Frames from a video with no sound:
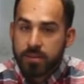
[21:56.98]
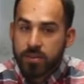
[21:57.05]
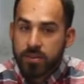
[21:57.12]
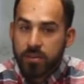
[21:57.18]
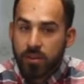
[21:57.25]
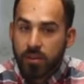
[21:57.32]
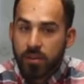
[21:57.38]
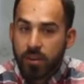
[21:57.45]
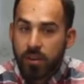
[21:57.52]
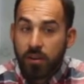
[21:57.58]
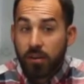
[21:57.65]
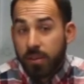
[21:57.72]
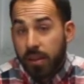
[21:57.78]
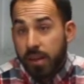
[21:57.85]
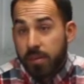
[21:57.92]
So, you
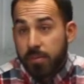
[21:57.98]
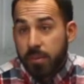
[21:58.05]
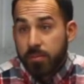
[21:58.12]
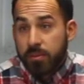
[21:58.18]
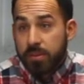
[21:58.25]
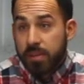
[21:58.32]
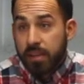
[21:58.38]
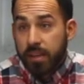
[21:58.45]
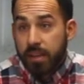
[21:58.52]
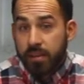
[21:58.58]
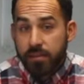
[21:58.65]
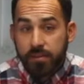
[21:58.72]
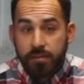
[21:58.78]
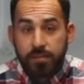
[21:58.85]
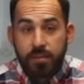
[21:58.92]
know, a lot of people
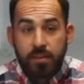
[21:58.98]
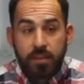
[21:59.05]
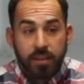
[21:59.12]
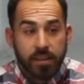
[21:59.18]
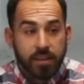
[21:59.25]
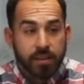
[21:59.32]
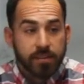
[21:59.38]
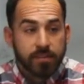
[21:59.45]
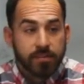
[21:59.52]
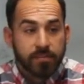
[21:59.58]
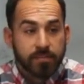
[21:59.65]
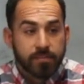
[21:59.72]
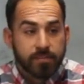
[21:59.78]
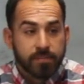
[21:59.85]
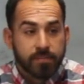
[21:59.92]
today feel like
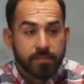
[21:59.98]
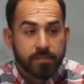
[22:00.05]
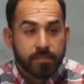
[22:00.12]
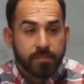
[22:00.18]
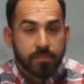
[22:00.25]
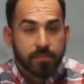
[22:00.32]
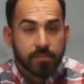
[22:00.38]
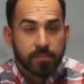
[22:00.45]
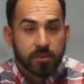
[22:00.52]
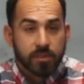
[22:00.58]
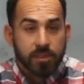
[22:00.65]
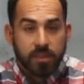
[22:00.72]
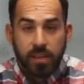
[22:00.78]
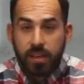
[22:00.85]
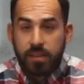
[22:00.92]

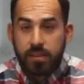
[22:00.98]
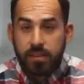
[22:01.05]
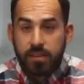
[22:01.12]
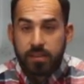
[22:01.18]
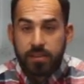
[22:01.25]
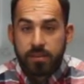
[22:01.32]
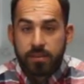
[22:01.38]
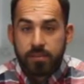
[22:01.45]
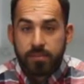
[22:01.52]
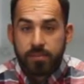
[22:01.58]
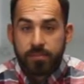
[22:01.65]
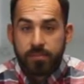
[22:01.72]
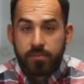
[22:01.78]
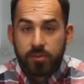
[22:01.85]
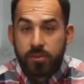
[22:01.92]
Christianity is
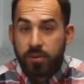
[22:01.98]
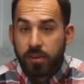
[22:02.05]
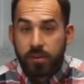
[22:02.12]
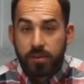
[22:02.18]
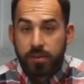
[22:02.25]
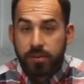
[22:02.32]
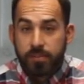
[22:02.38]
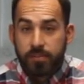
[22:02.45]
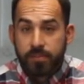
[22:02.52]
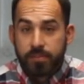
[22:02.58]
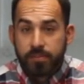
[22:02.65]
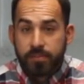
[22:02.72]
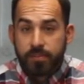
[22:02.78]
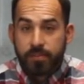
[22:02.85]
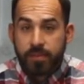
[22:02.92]
retarded.
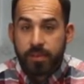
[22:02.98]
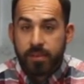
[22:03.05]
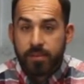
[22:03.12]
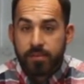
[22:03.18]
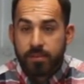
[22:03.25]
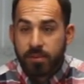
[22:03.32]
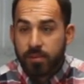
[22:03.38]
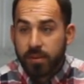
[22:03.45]
You know, it's